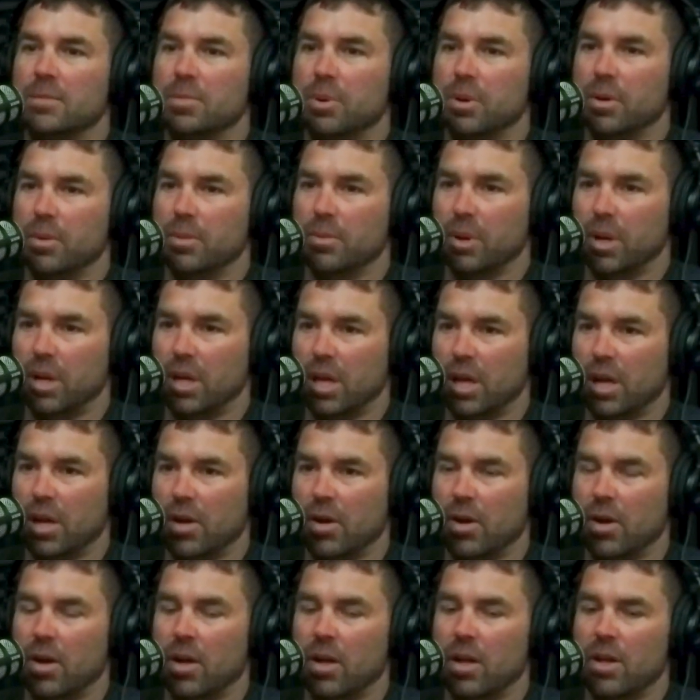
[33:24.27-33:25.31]
But
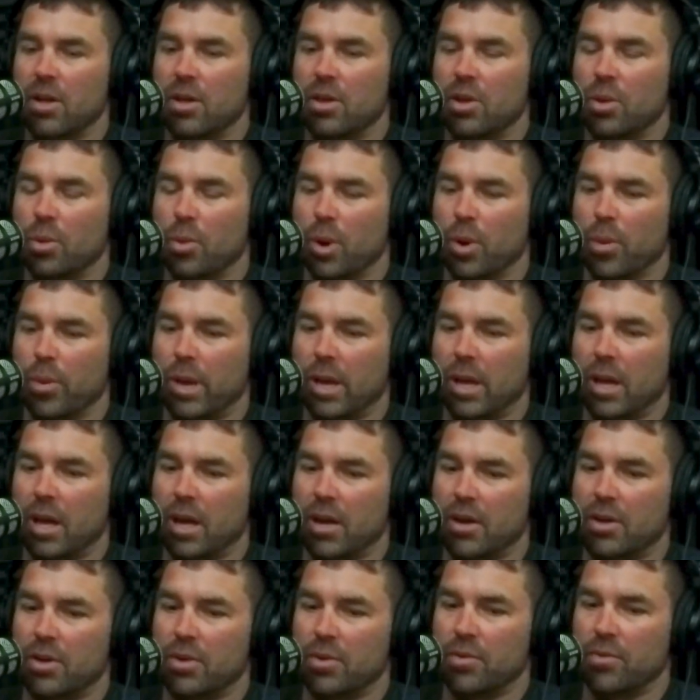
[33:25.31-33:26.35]
here, the way we
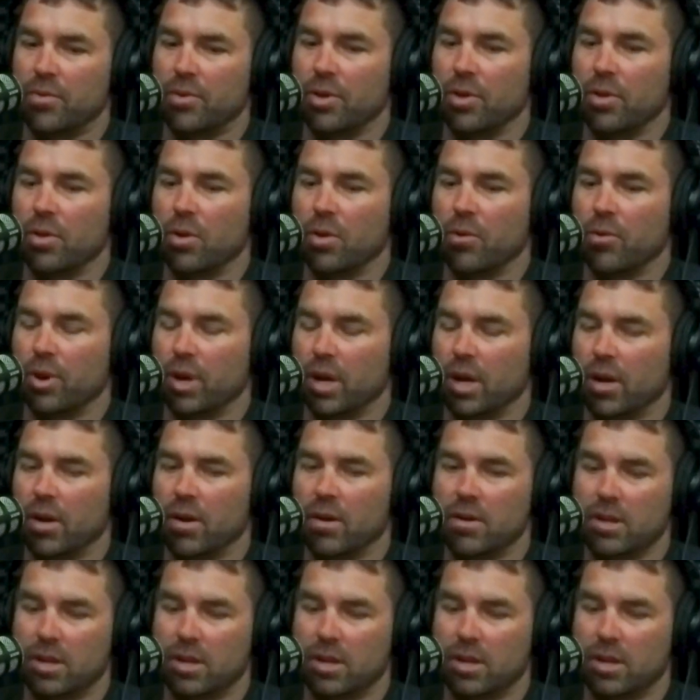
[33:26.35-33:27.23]
kind of do fill over here,